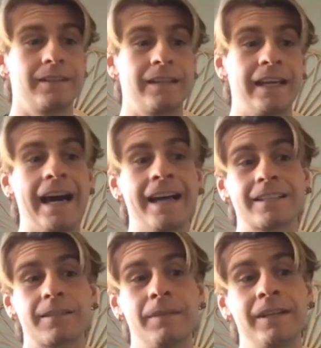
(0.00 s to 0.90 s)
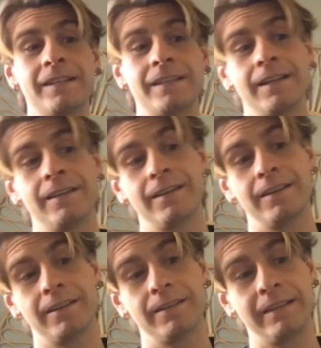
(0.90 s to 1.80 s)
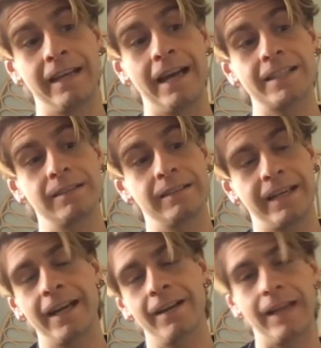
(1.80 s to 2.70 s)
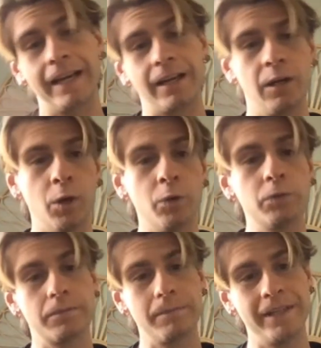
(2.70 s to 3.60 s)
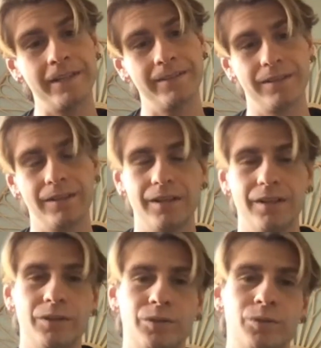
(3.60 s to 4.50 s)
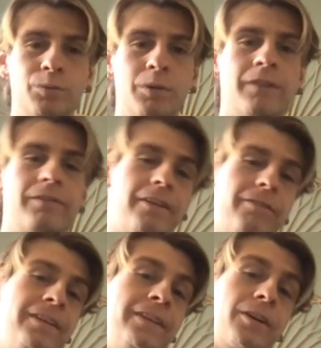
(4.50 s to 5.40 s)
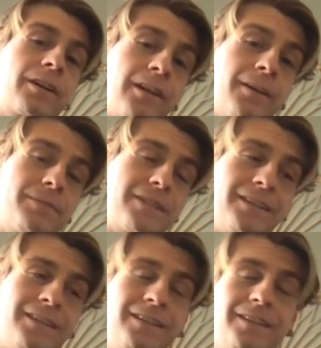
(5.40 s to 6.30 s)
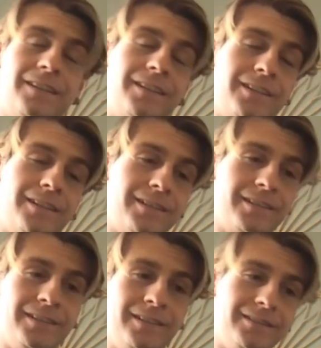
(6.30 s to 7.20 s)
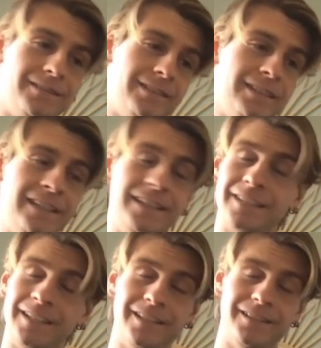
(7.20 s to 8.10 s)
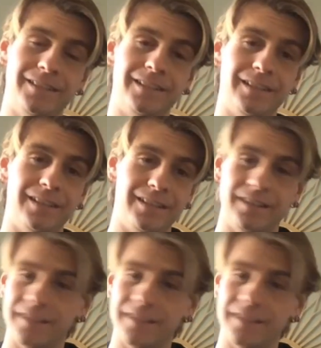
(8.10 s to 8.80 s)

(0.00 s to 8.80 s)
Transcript: they asked me. They said they kind of like loaned me to one of their feeder clubs in Italy to